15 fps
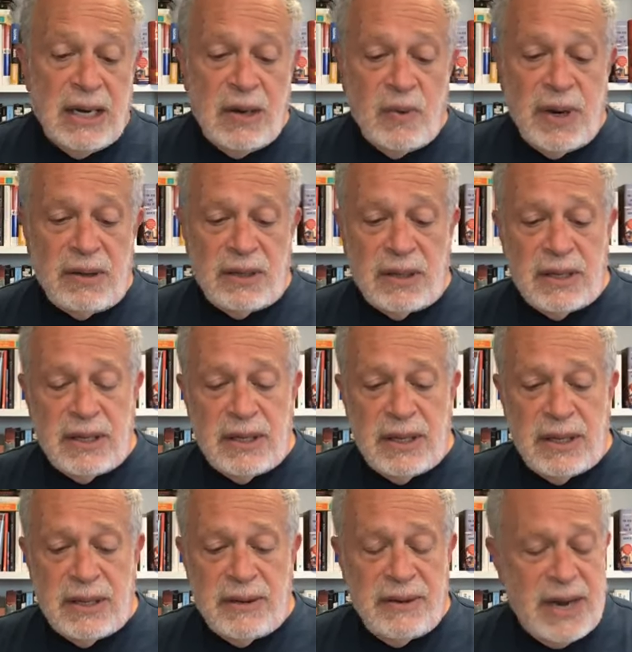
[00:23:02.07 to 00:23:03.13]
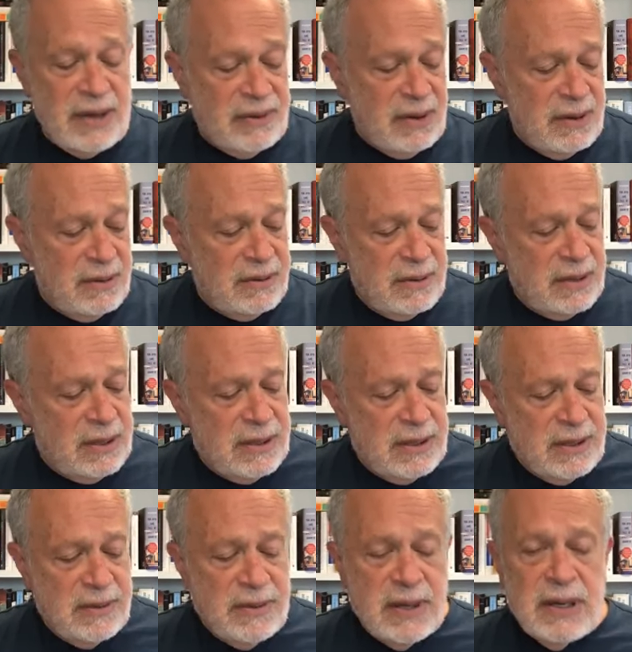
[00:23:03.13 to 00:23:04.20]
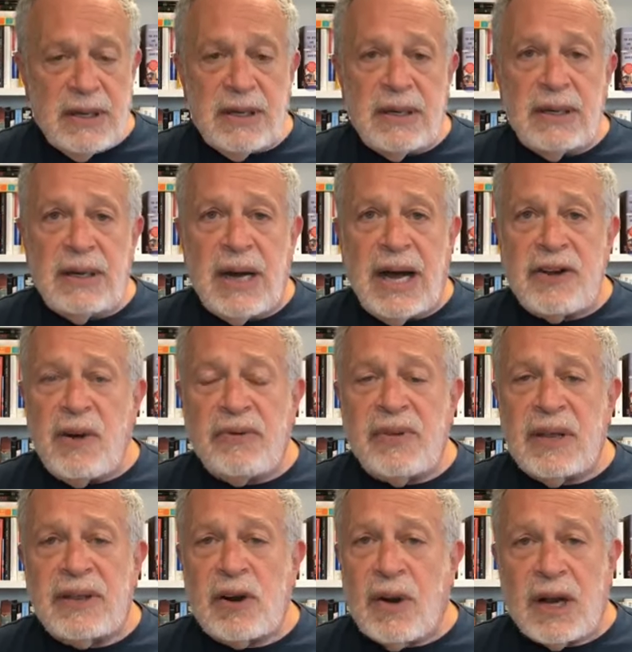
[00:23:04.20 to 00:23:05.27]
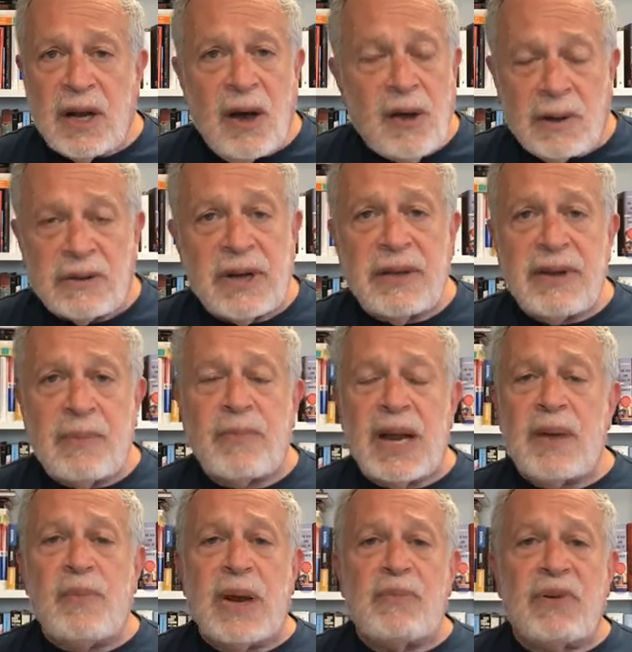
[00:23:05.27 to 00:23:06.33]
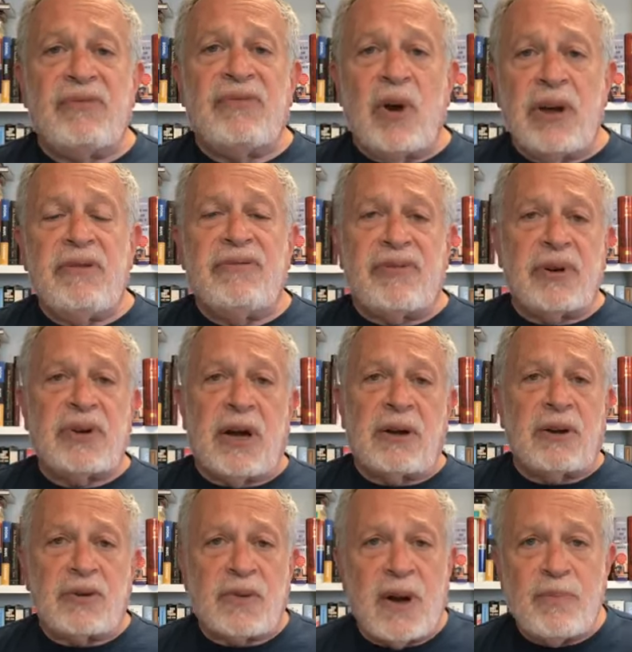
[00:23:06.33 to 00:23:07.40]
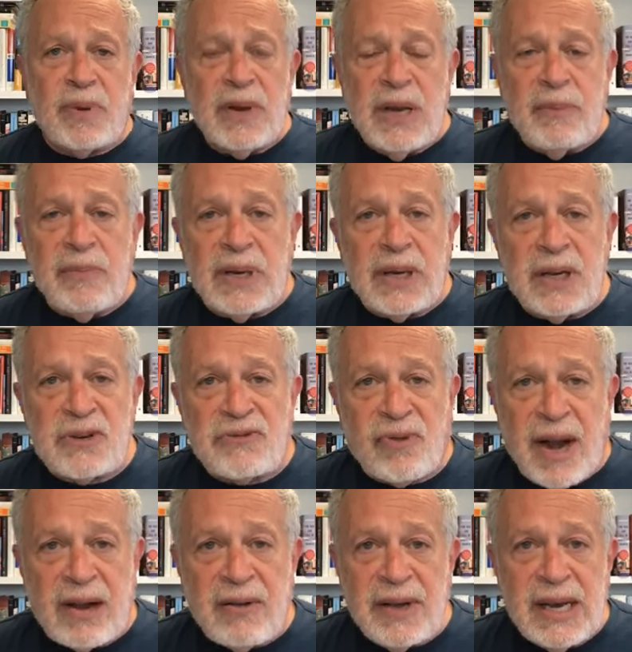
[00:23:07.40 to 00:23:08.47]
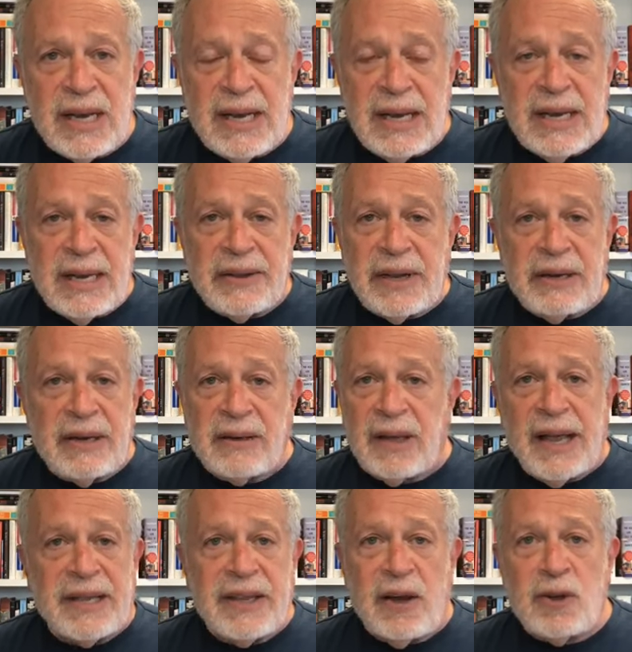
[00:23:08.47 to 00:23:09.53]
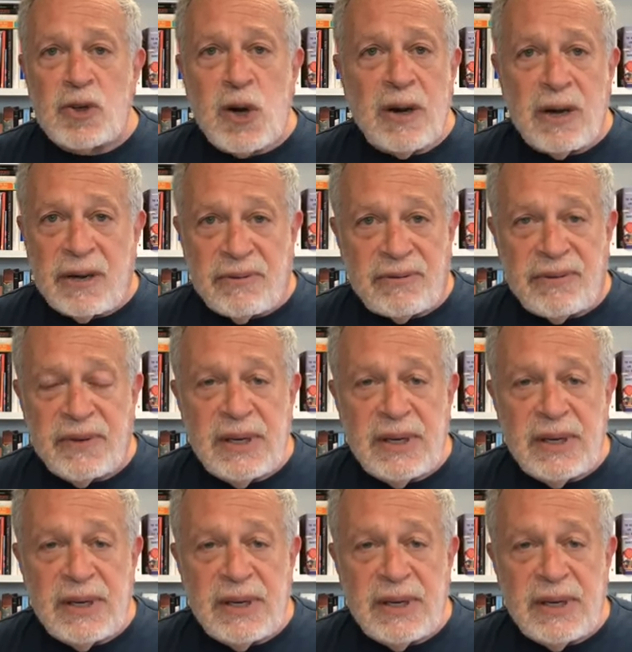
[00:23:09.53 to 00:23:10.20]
Well, Nathan, I don't think they're a cult. I think many people voted for Donald Trump because, frankly, they didn't like the alternative.